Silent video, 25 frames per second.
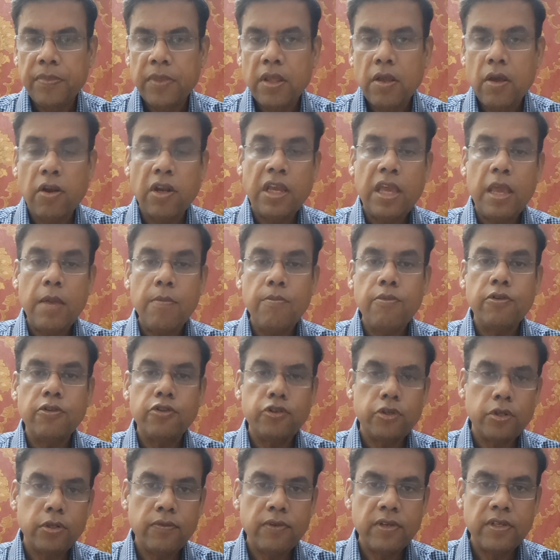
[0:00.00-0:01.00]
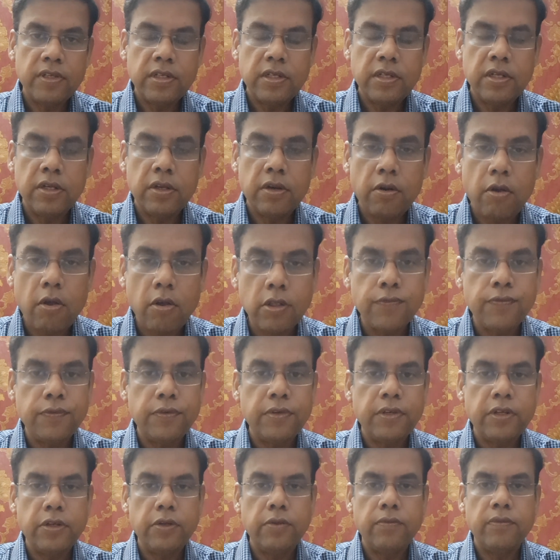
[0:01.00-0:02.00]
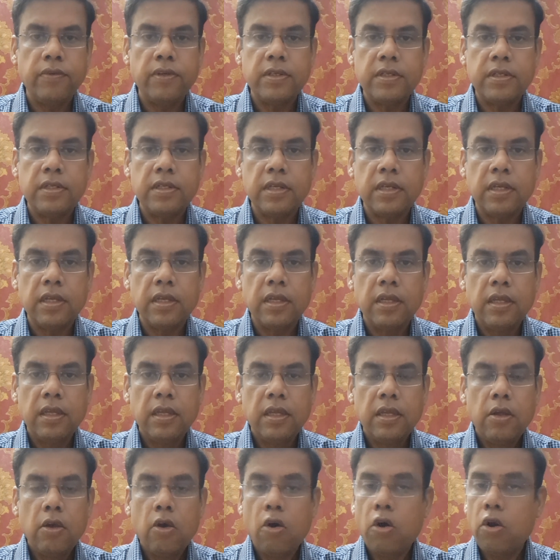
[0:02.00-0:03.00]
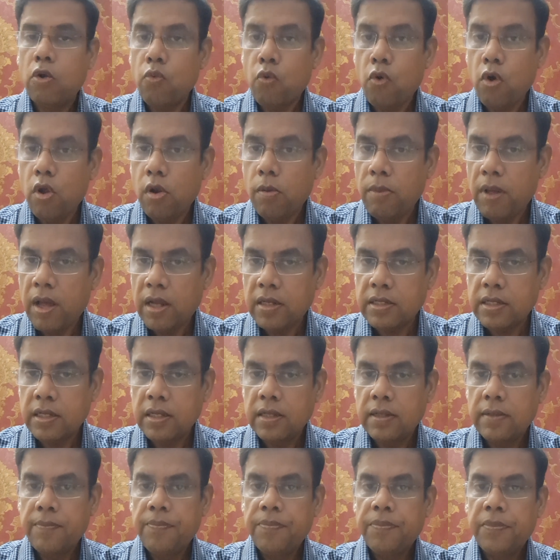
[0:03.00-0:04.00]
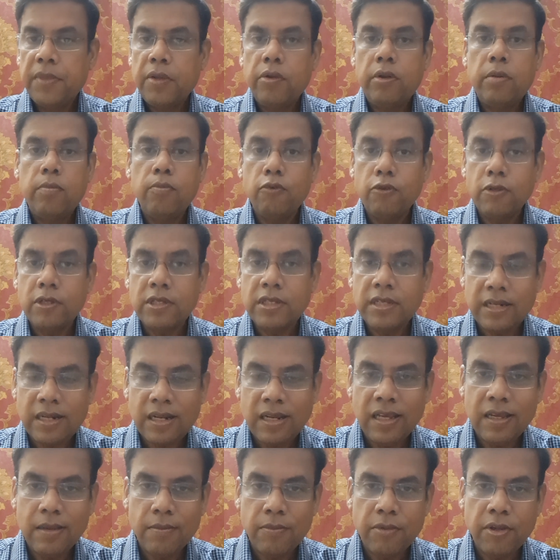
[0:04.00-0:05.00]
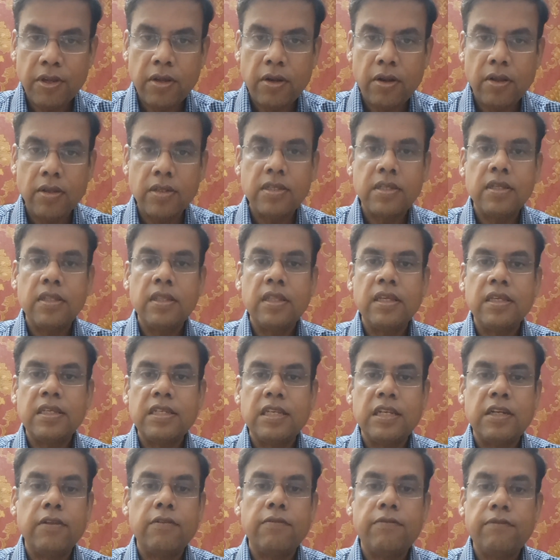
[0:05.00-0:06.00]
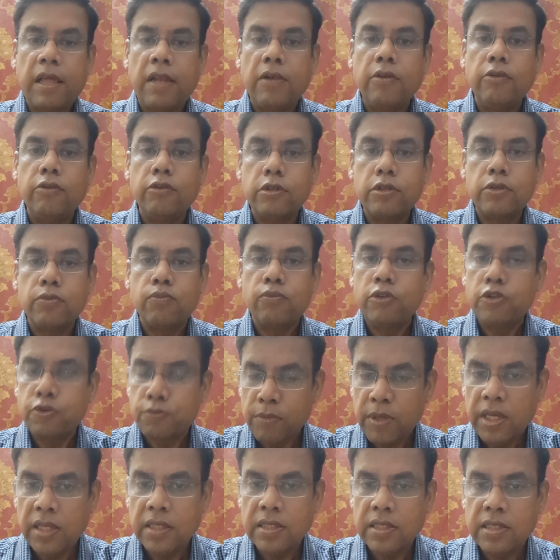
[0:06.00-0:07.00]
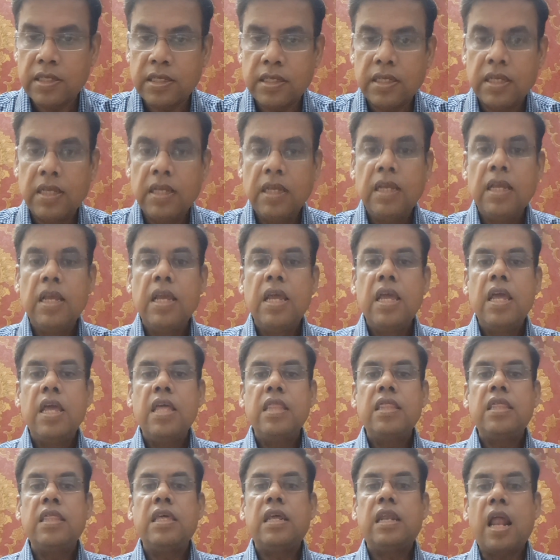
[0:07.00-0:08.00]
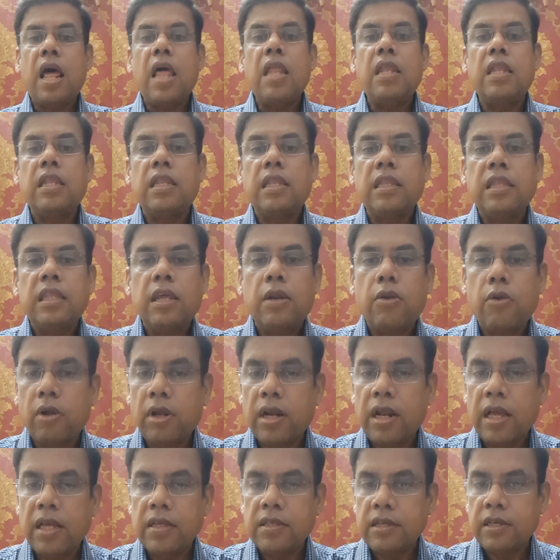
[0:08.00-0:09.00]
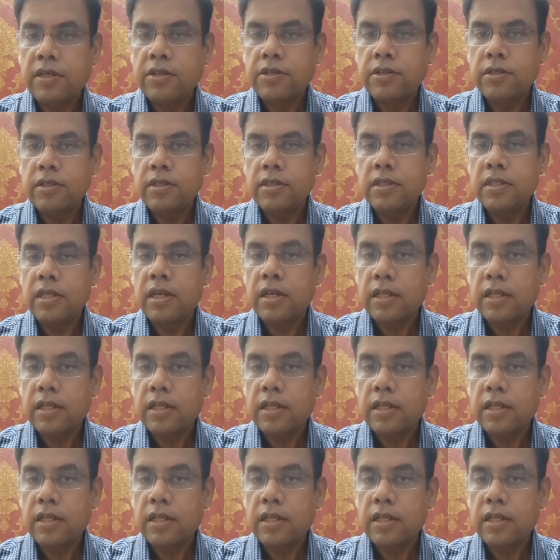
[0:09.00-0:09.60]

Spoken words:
or a Cambridge University or an Oxford University or a Walmart, will most certainly come across their set of values, which means they run their organizations, their